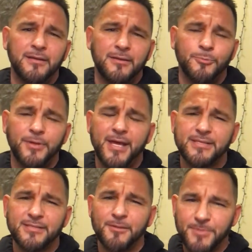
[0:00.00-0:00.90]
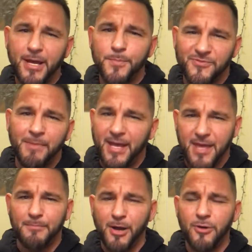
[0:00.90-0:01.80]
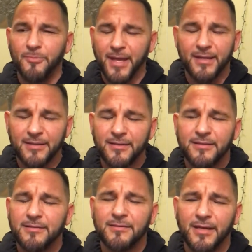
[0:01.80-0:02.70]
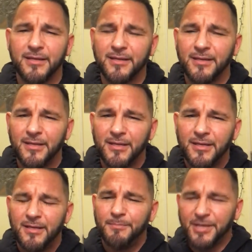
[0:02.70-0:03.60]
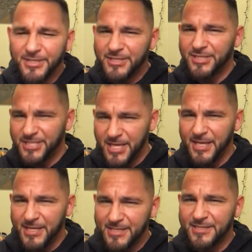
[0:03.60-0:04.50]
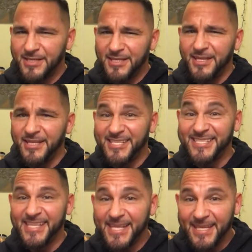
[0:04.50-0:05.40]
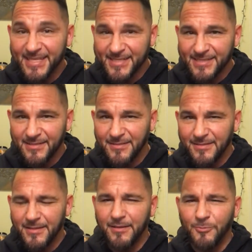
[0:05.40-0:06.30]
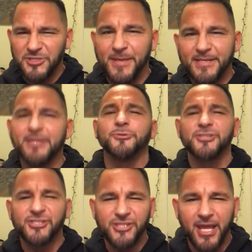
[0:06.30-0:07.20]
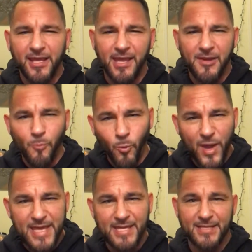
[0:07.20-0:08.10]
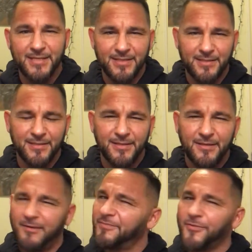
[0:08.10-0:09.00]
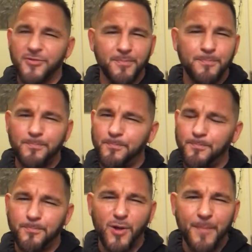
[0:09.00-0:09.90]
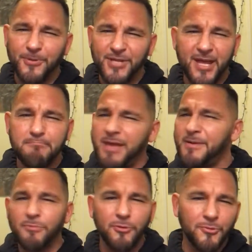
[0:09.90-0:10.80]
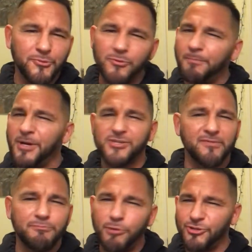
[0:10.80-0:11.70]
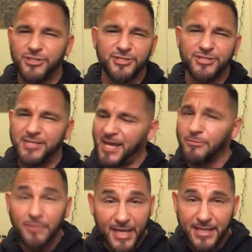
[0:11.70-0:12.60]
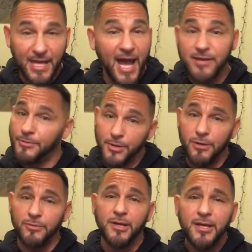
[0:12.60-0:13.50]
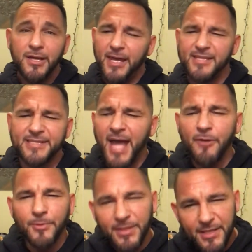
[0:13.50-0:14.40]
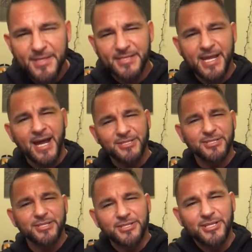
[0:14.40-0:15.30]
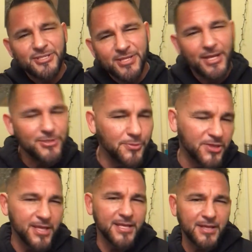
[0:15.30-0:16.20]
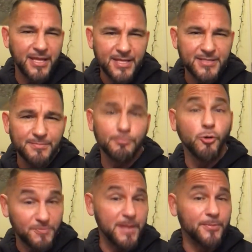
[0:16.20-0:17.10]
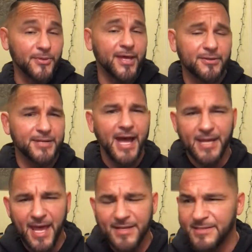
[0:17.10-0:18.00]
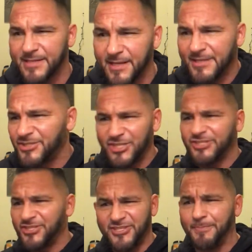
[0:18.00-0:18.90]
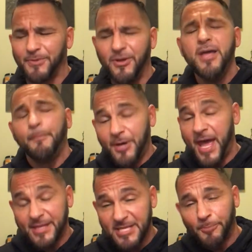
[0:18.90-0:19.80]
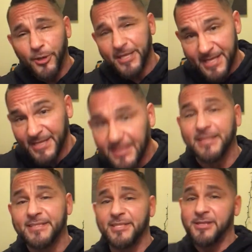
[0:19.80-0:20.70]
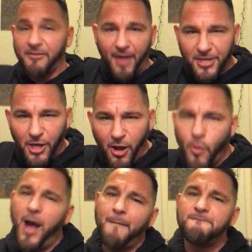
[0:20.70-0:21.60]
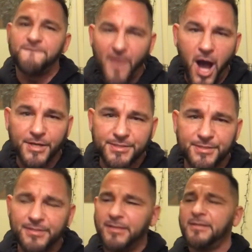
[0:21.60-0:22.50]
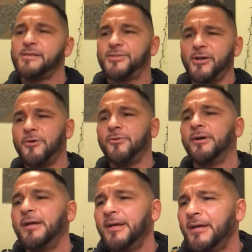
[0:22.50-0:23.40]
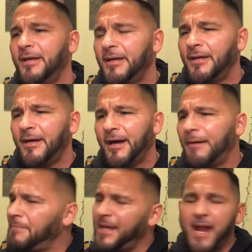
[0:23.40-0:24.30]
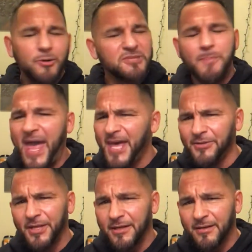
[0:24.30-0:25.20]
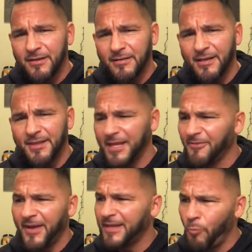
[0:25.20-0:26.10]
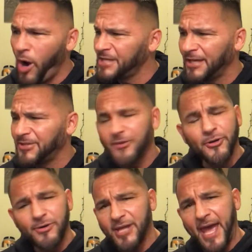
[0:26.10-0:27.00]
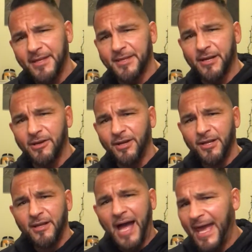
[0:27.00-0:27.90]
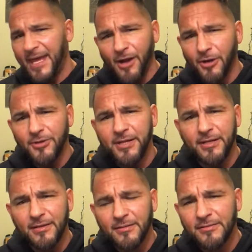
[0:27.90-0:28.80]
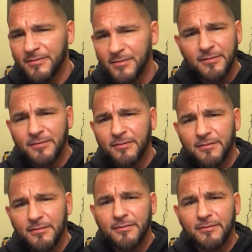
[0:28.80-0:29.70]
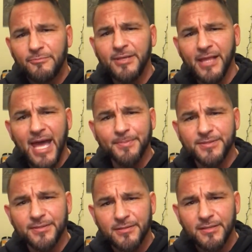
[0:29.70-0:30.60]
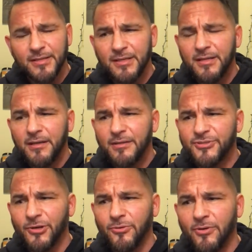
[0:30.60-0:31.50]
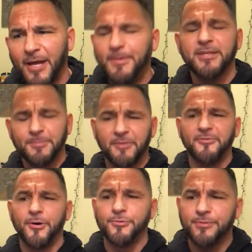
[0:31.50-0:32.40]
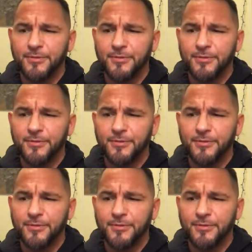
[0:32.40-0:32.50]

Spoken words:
Well, that's sometimes my MO, man. Like, because this thing is insidious, which it'll sit and wait for the proper time. Maybe I'm going through a bunch of emotions and I don't like it. I don't know. It's not really this conscious decision that you think it is. Most people that are non-addicts think it's just as simple. But at this point, it is a decision. If I go, I'm fucked. So, man, I was battling. And I think if I walked out that door and headed there, I had already relapsed. So I picked up the phone